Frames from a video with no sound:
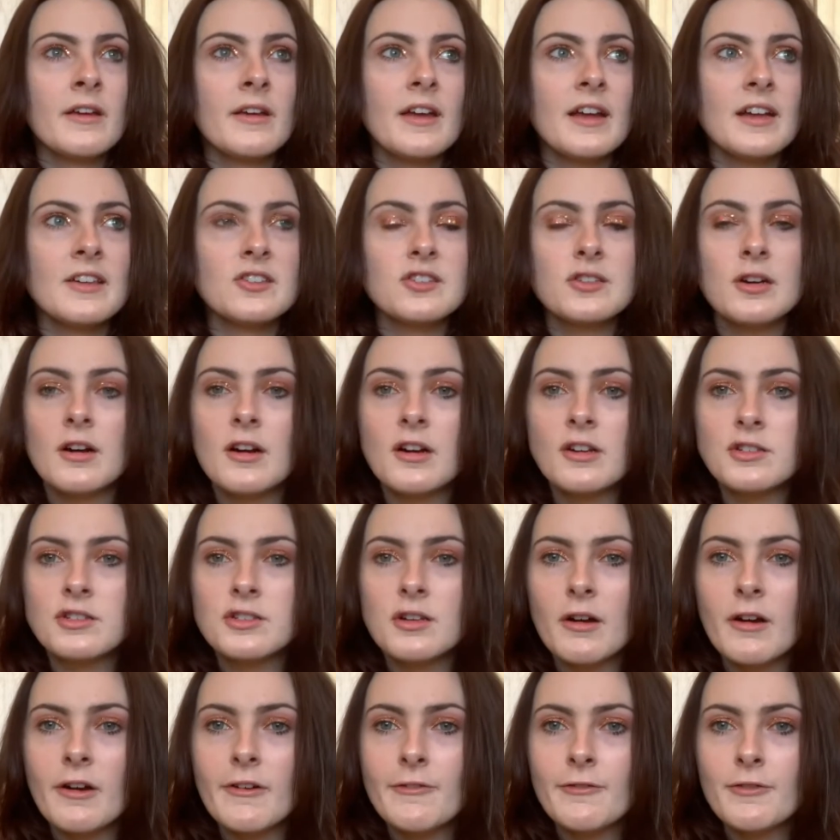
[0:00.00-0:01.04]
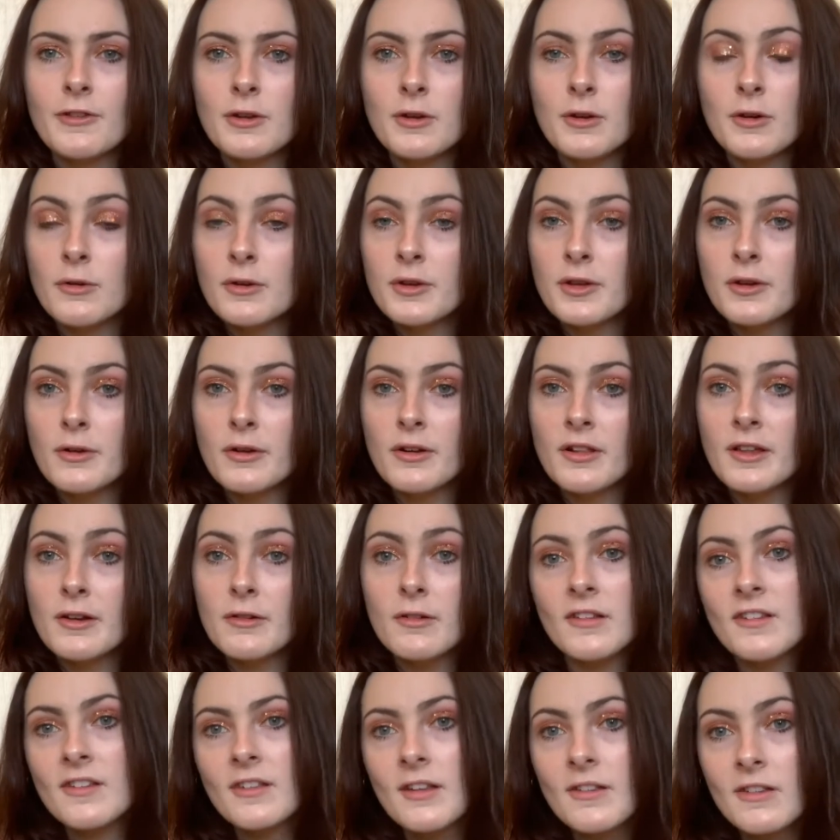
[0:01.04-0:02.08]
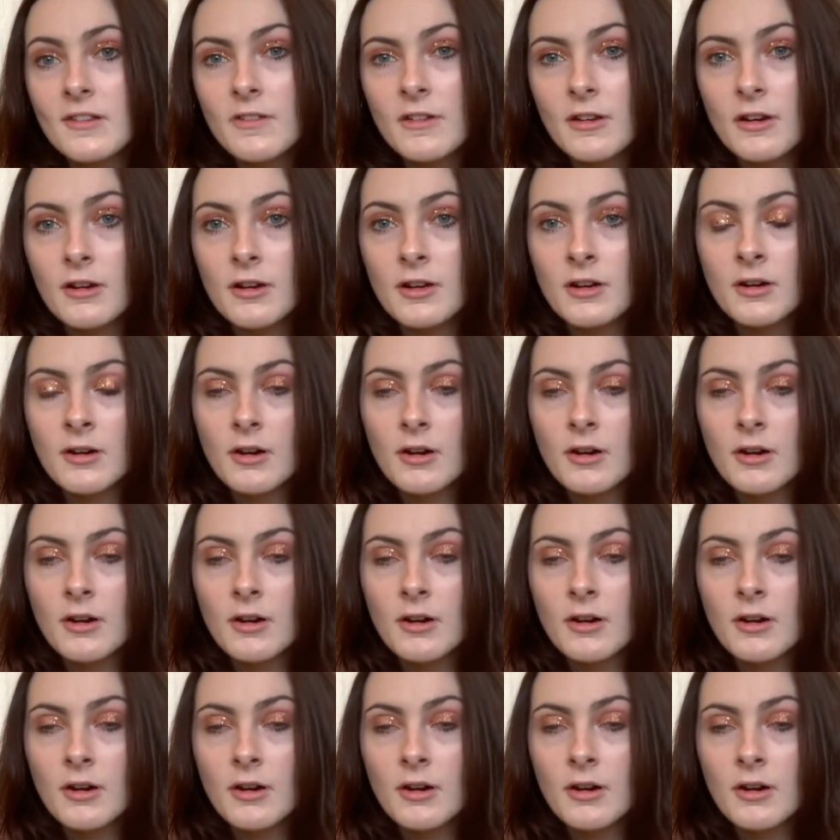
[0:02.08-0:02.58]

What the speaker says: in charge of, your little sister,